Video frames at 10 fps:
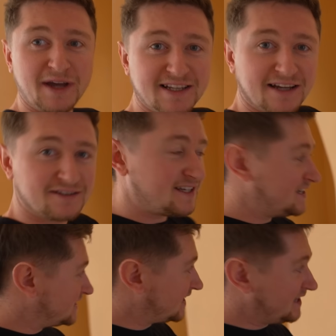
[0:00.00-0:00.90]
we head
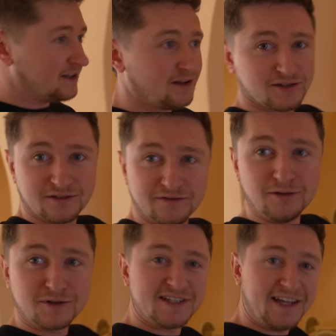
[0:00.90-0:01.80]
downstairs, again, lots of
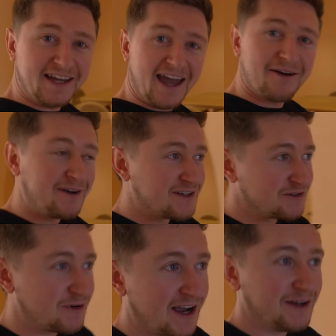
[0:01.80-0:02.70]
little seating areas
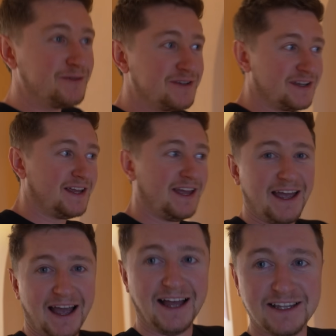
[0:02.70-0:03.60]
around,
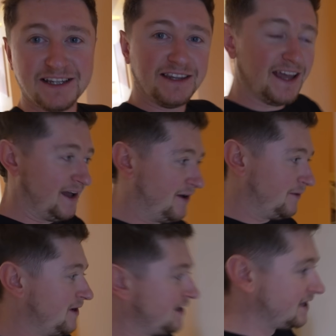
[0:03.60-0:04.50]
and
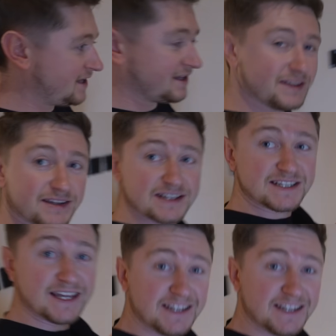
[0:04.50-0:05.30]
now let's head